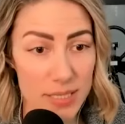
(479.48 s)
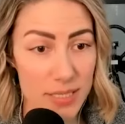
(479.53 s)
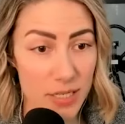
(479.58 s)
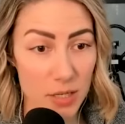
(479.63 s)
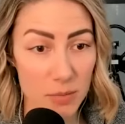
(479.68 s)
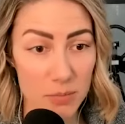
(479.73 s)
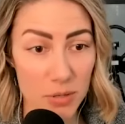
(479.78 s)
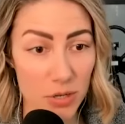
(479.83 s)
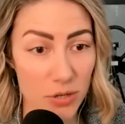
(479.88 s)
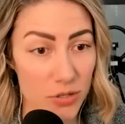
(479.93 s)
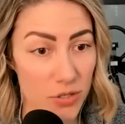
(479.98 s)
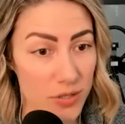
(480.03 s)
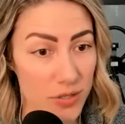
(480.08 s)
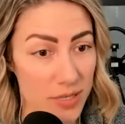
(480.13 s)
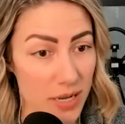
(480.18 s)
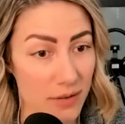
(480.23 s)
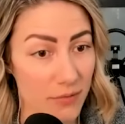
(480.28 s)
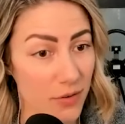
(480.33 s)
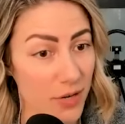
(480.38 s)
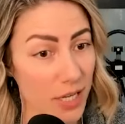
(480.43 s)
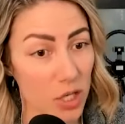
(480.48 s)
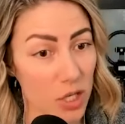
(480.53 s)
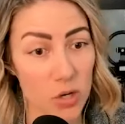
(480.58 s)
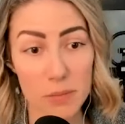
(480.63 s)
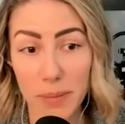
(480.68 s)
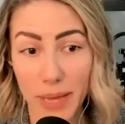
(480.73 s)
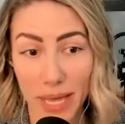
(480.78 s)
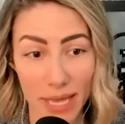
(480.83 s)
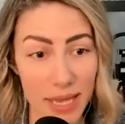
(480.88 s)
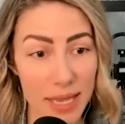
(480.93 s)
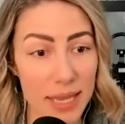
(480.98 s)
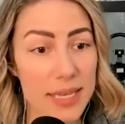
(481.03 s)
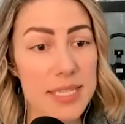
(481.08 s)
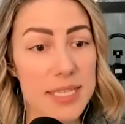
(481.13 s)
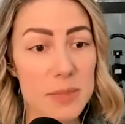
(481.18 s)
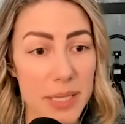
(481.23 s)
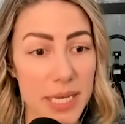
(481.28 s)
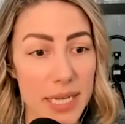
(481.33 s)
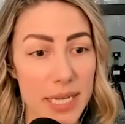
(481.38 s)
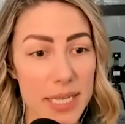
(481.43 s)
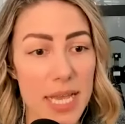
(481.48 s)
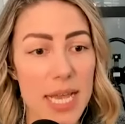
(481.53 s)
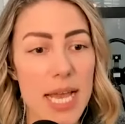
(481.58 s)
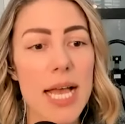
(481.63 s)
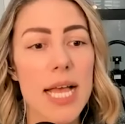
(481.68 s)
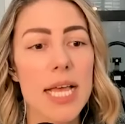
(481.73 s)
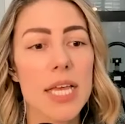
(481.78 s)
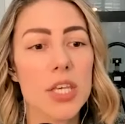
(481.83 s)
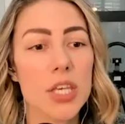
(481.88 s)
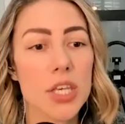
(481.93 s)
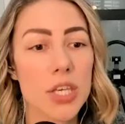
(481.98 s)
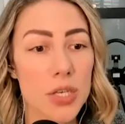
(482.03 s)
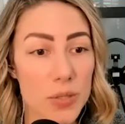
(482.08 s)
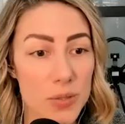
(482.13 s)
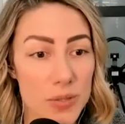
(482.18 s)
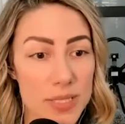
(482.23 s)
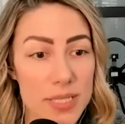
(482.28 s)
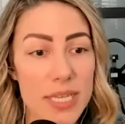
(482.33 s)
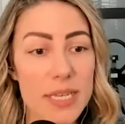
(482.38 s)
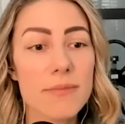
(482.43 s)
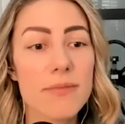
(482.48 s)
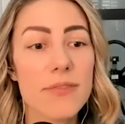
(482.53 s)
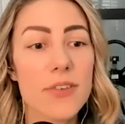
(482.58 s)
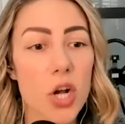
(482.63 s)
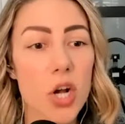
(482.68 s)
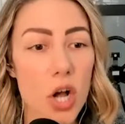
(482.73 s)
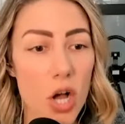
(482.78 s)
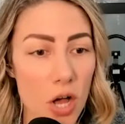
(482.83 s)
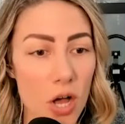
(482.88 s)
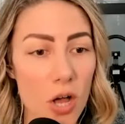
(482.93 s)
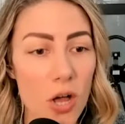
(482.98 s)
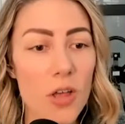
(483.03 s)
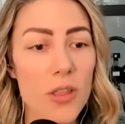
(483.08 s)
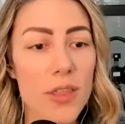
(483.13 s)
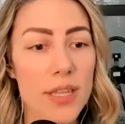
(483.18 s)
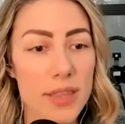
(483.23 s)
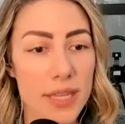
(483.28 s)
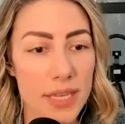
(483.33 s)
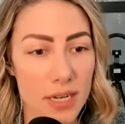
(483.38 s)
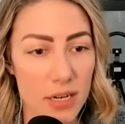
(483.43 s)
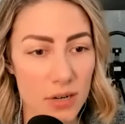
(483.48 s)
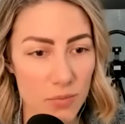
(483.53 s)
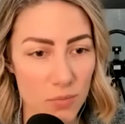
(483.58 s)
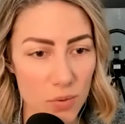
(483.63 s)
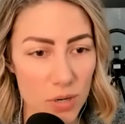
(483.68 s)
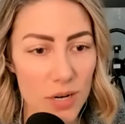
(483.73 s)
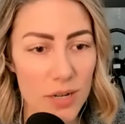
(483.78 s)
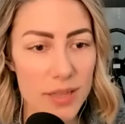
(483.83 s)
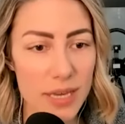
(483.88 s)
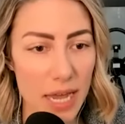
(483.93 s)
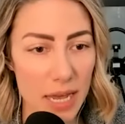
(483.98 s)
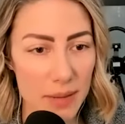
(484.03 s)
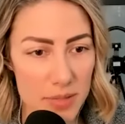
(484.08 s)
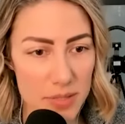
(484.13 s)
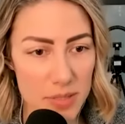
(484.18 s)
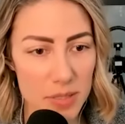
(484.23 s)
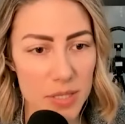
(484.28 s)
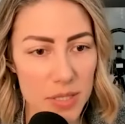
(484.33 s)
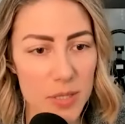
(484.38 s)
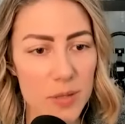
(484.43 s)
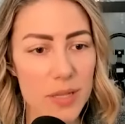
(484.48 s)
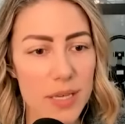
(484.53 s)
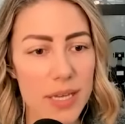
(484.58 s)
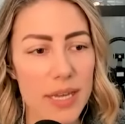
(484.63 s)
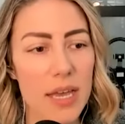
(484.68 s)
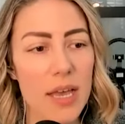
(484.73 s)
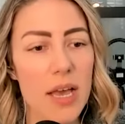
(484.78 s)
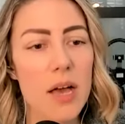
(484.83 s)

that your brokerage is offering. You're paying a split. Mm. Use them for all that they are worth, absolutely.